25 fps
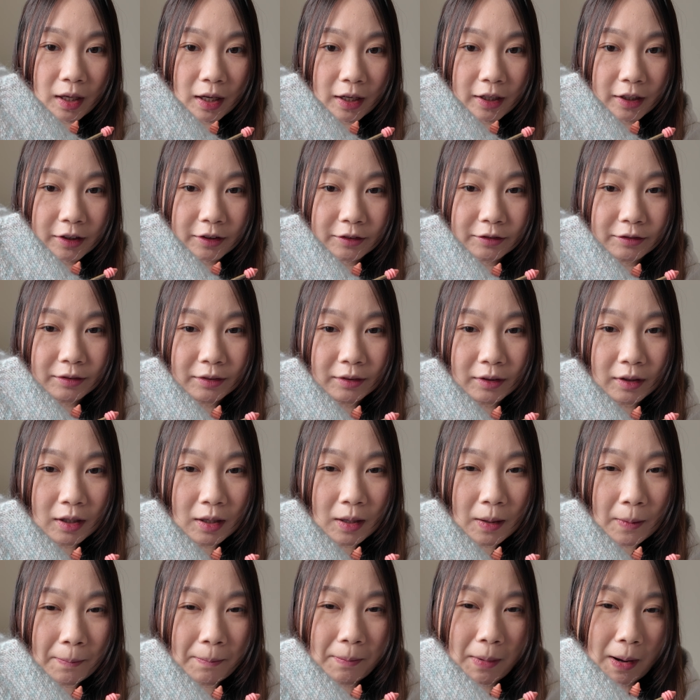kind of
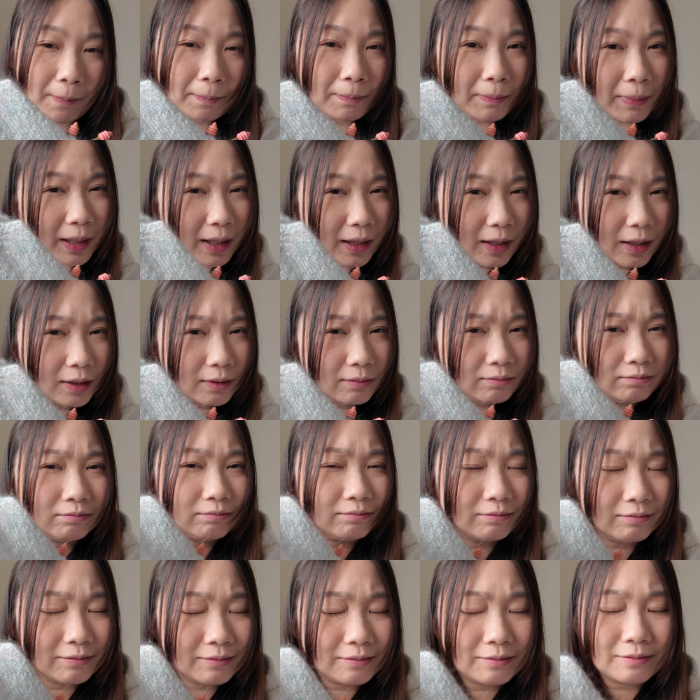bumpy
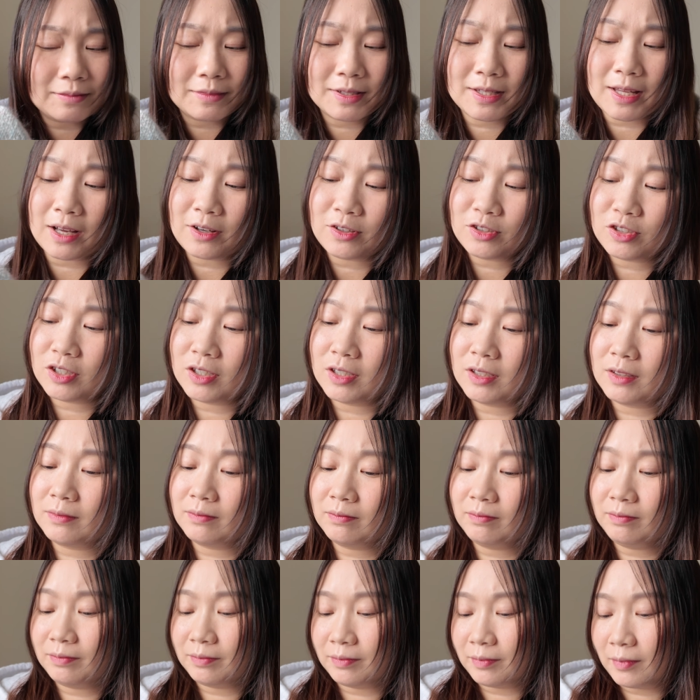
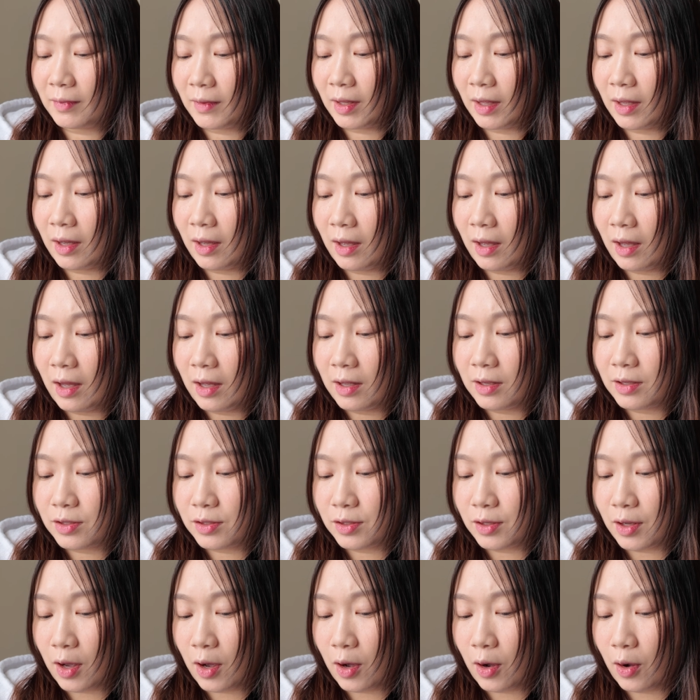section.
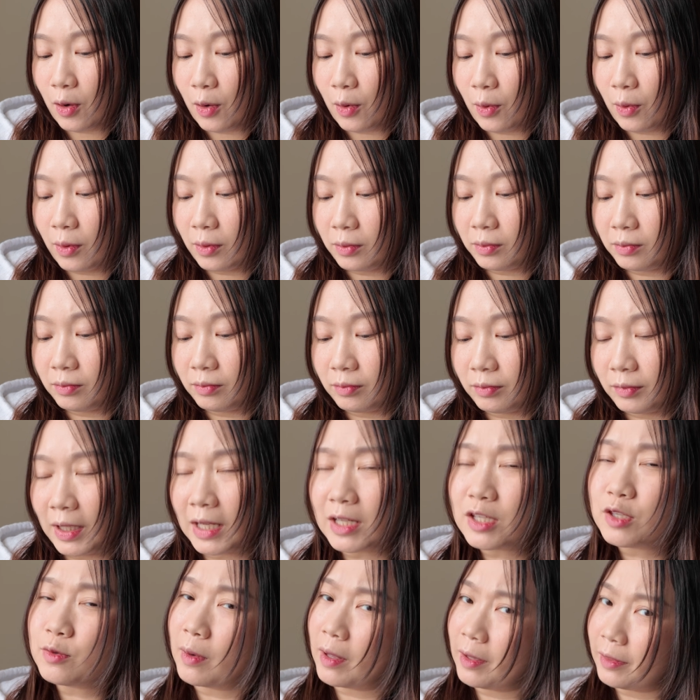So
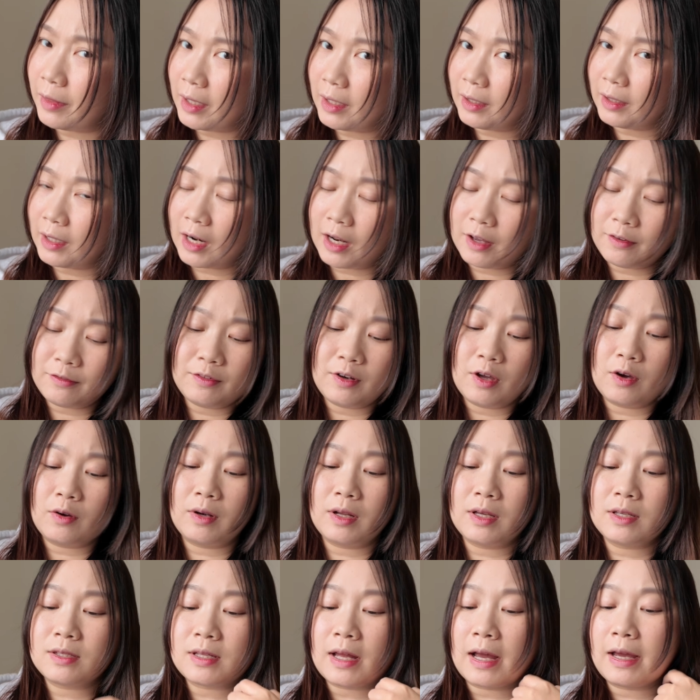that's one thing that I've
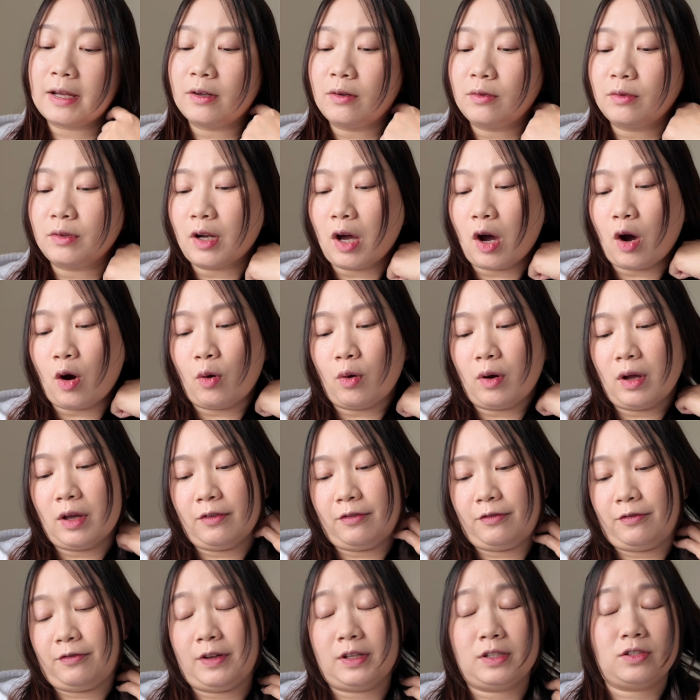noticed. I don't know
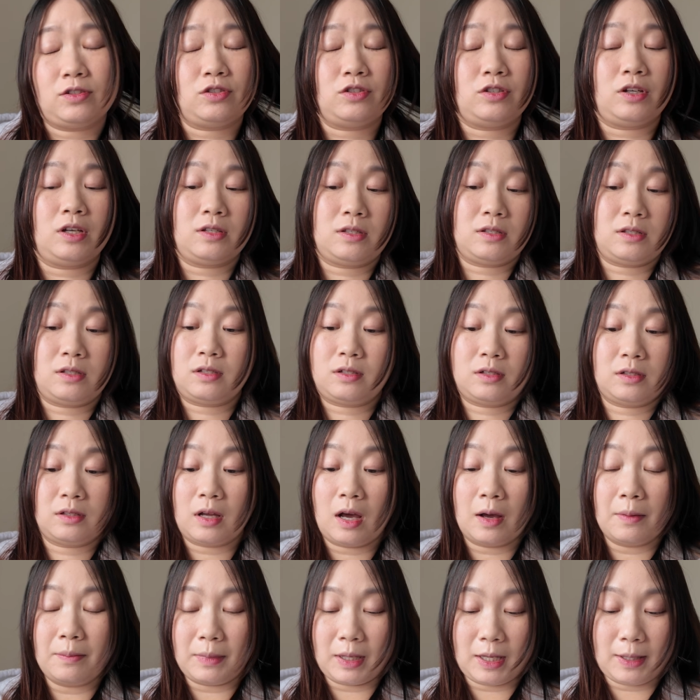if it's just
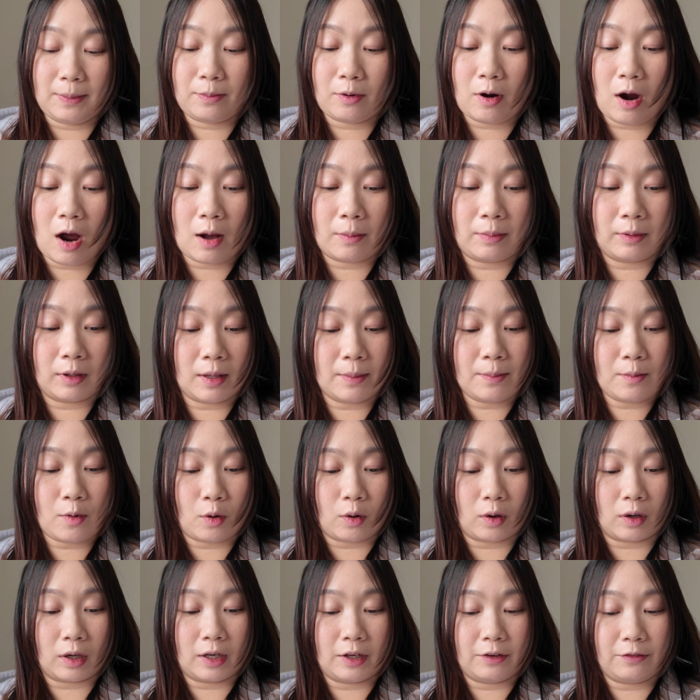a me problem
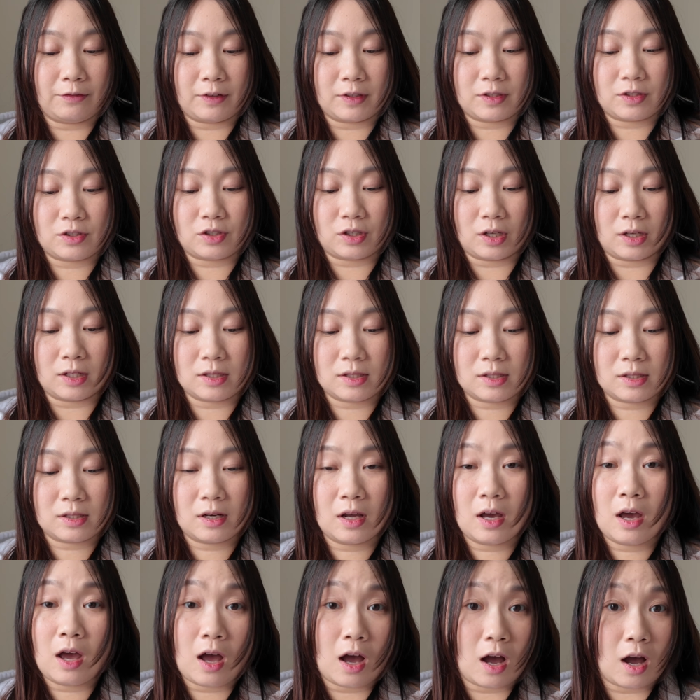or if it's just
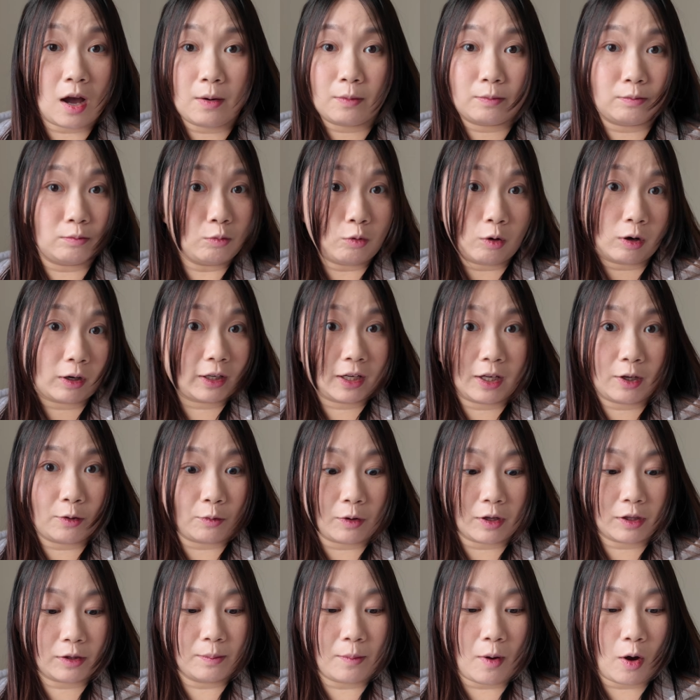a working
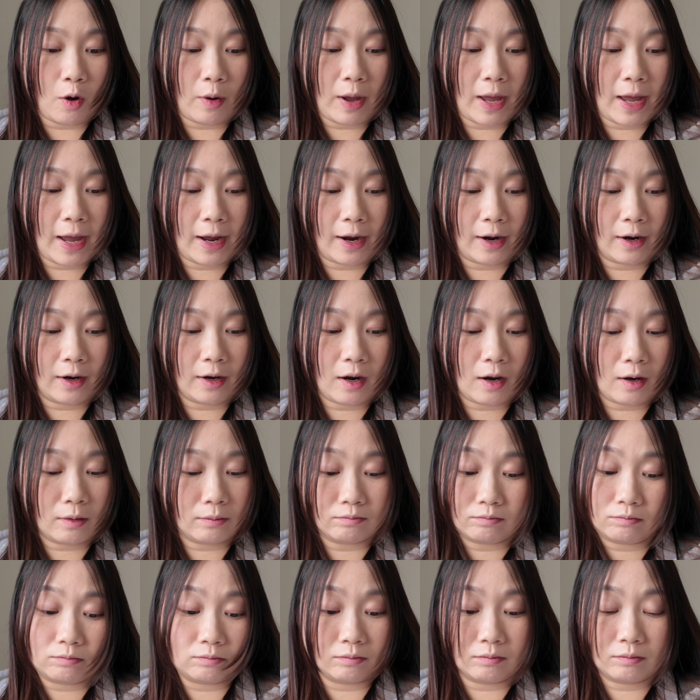with mohair
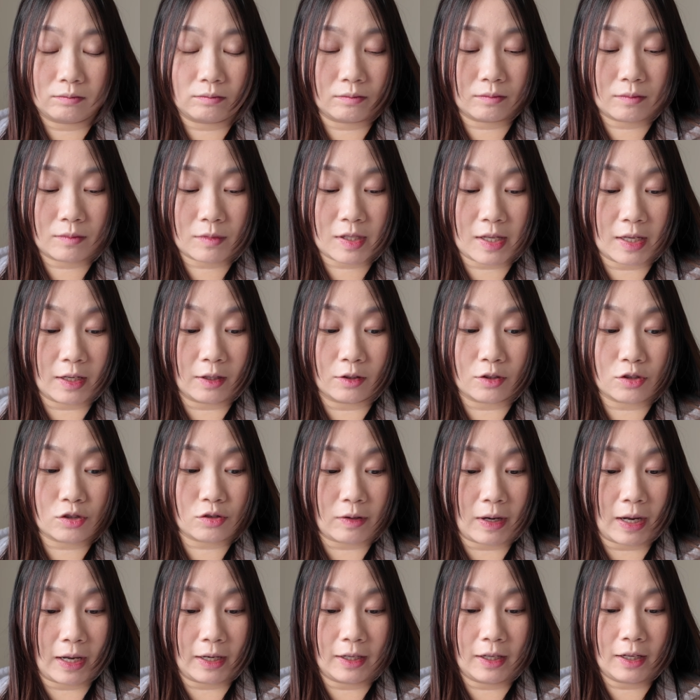
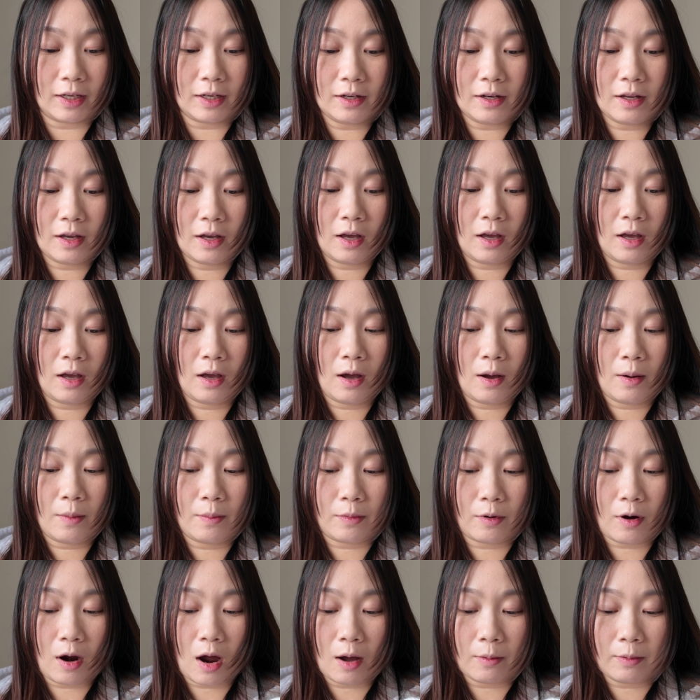single-stranded
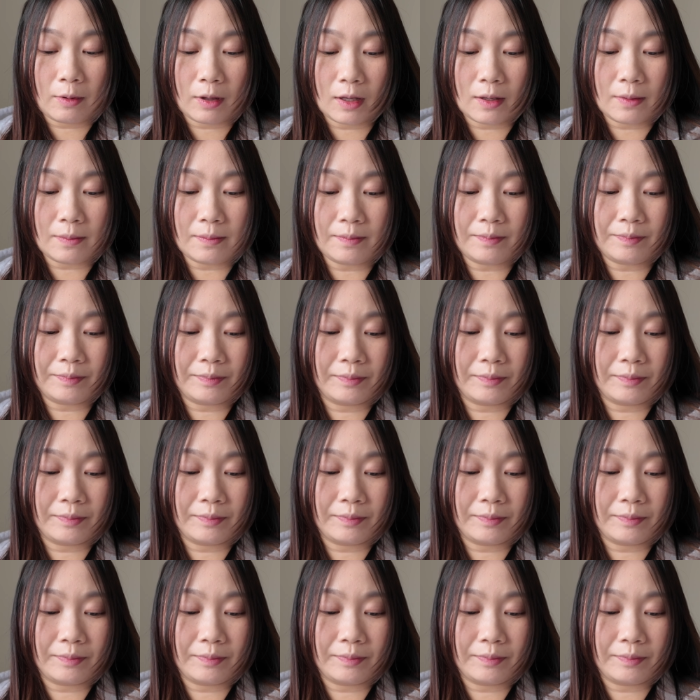problem.